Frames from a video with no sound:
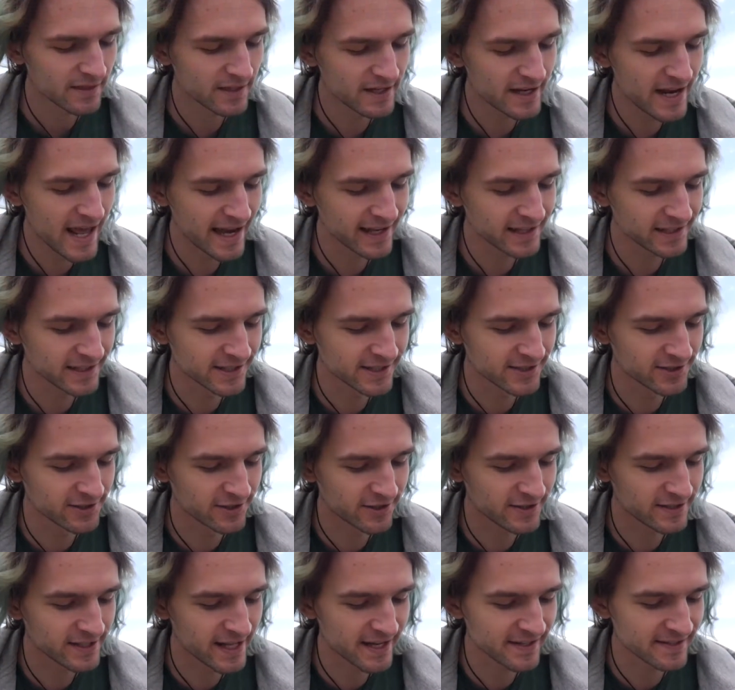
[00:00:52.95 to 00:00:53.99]
The necklace
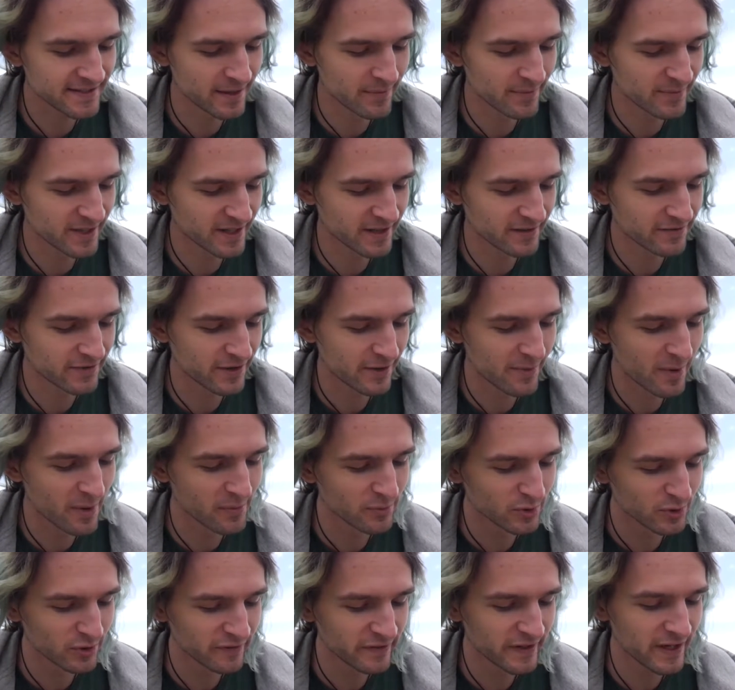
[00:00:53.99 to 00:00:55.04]
looks like something from a
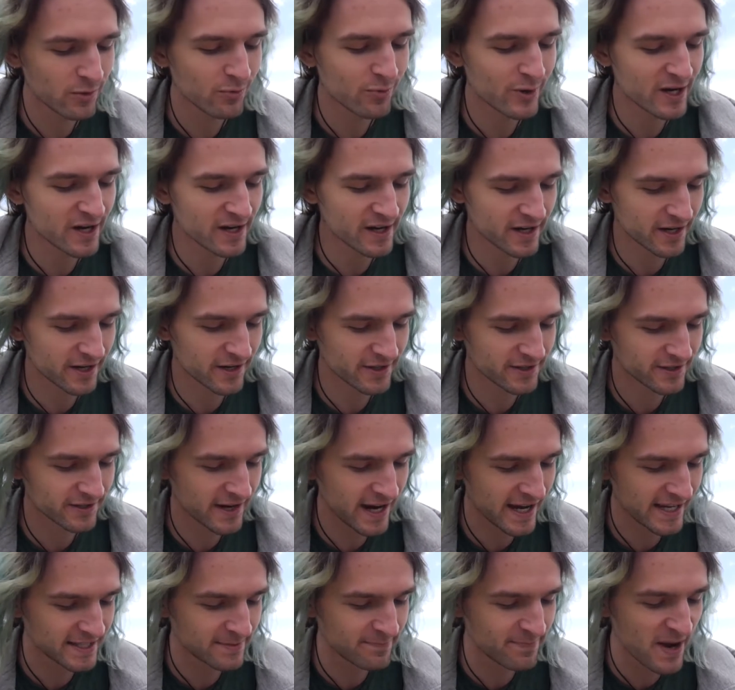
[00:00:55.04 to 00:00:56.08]
movie where a character
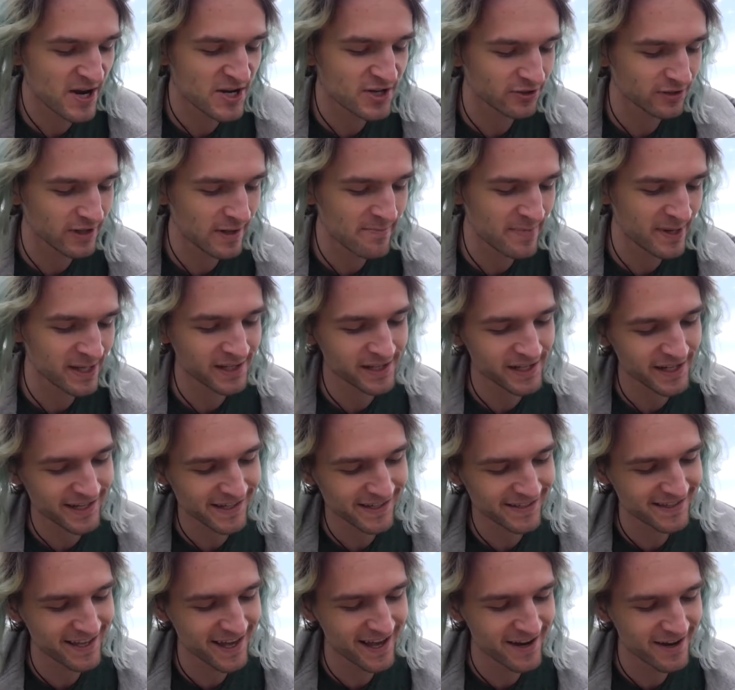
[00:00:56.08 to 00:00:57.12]
has special
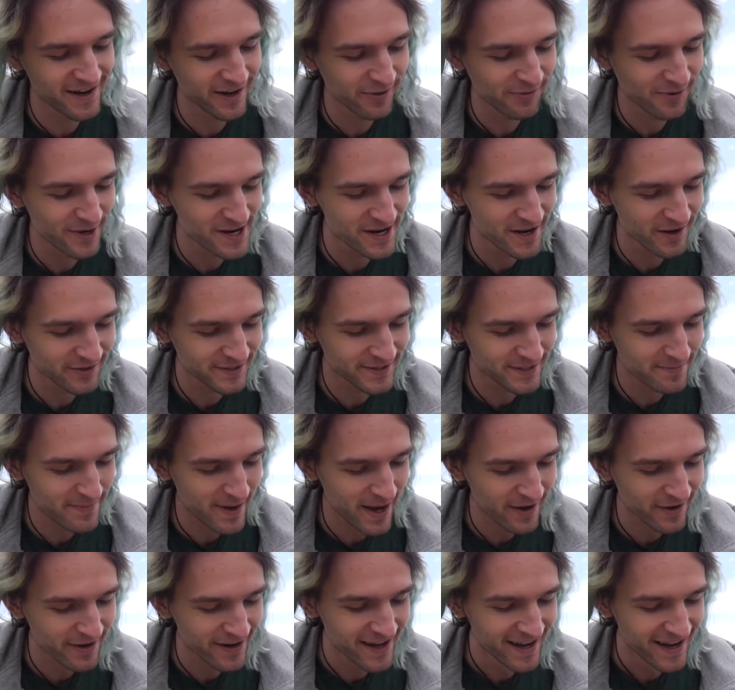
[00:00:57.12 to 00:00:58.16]
abilities that no one knows
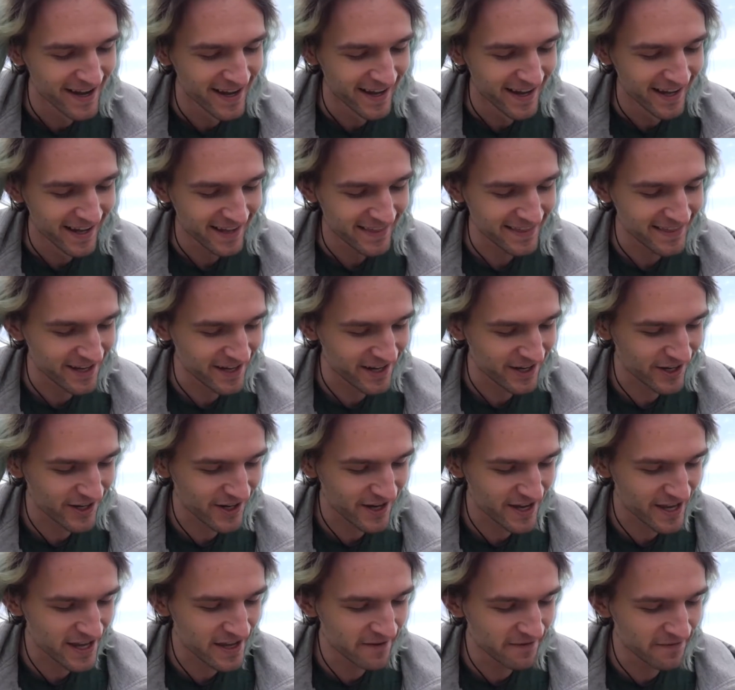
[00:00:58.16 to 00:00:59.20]
about that are
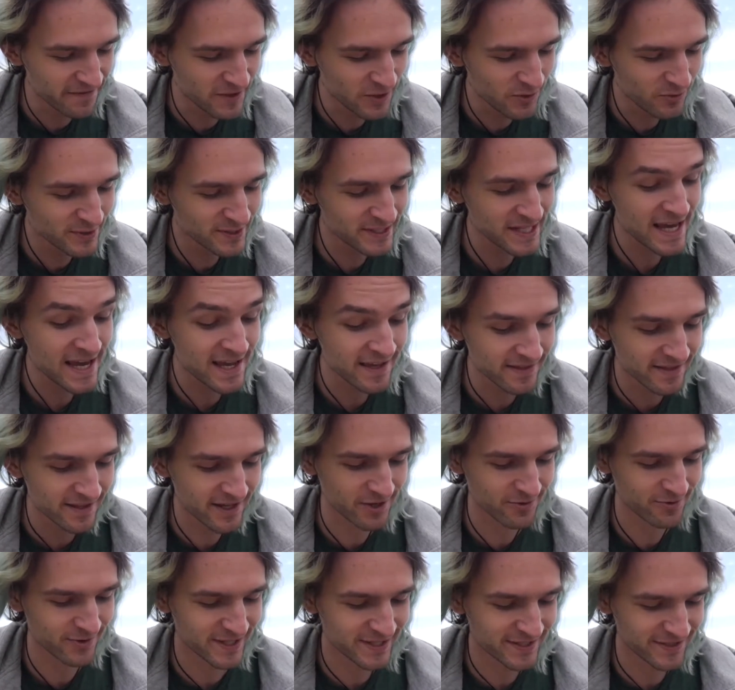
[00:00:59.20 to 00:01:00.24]
infused in the
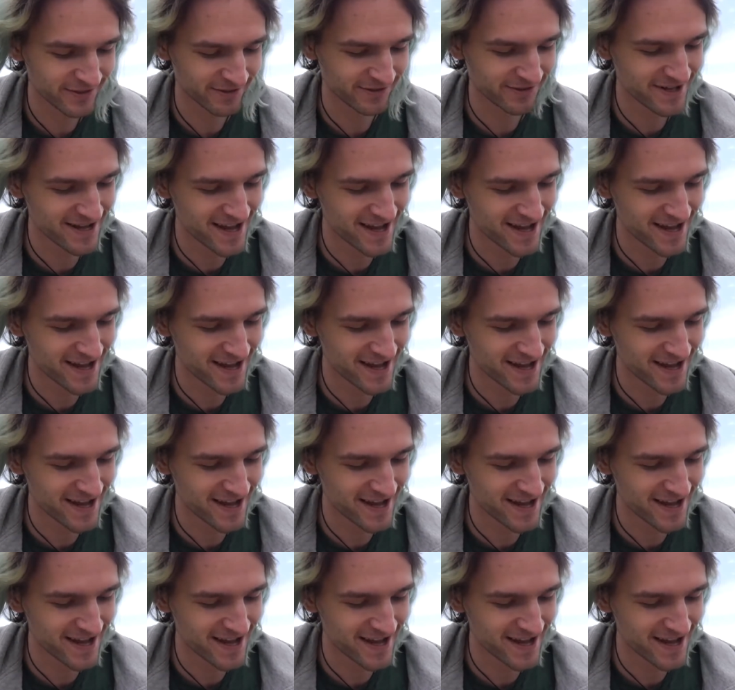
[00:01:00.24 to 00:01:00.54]
crystal